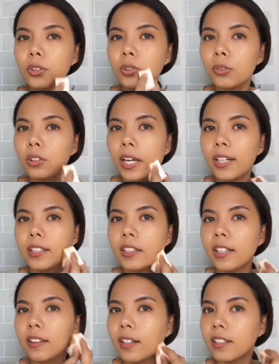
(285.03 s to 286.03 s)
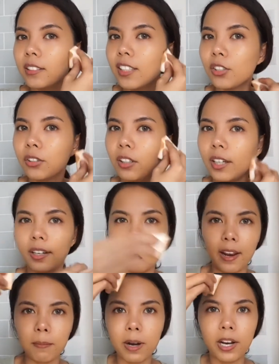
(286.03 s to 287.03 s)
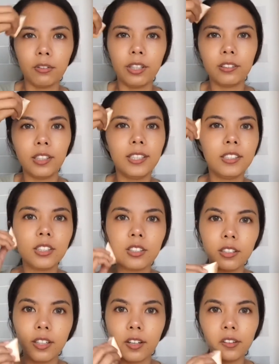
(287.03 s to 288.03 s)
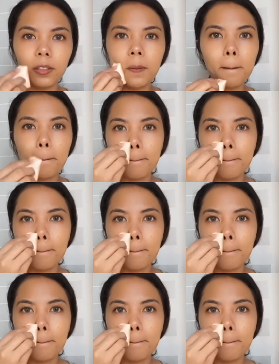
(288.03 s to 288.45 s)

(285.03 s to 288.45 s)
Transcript: two lighting, and that is natural lighting and my ring light together.